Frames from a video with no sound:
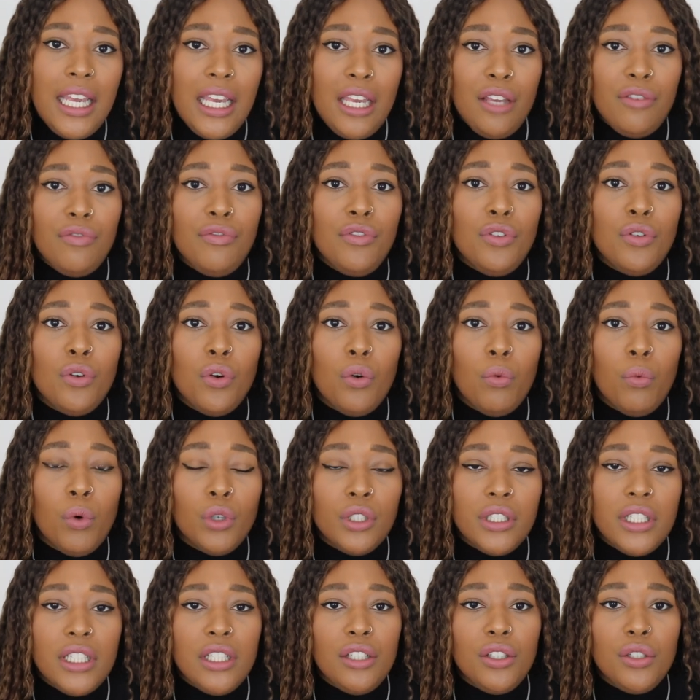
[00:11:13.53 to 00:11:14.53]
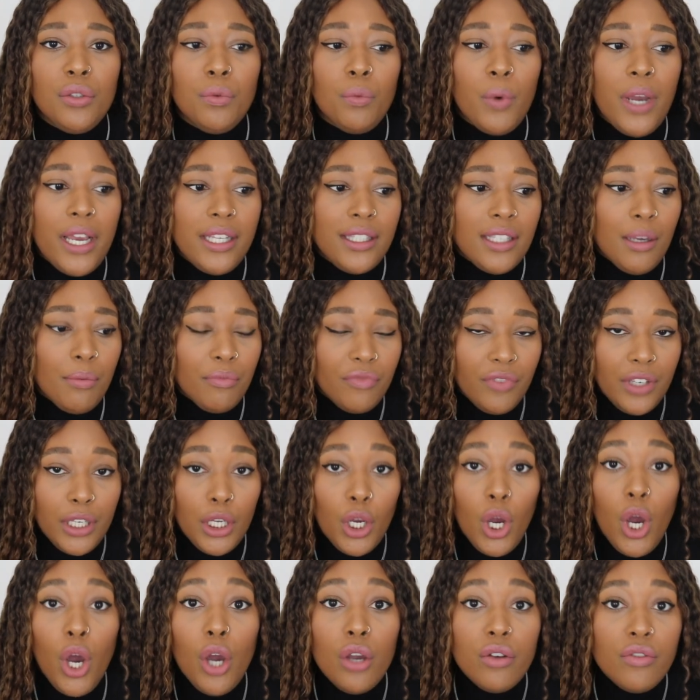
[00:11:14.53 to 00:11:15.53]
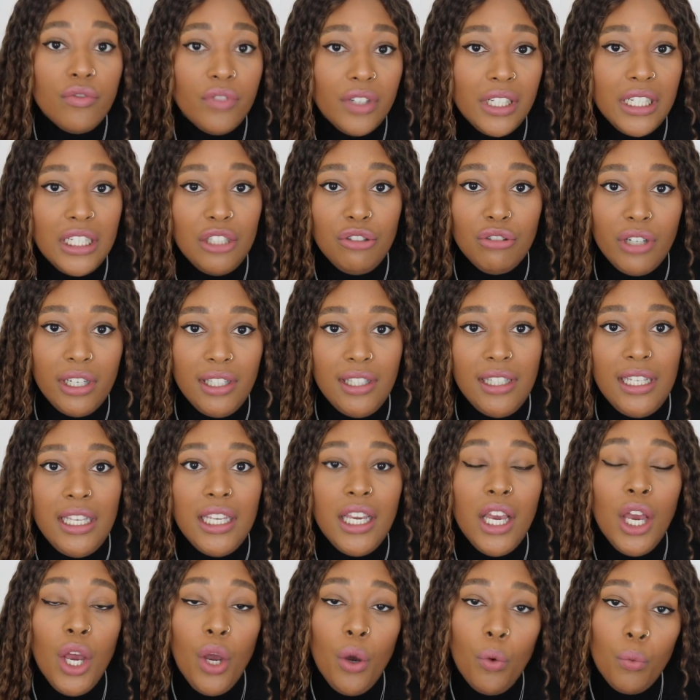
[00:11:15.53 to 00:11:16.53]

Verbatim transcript: if you're wanting to wear something overly dressy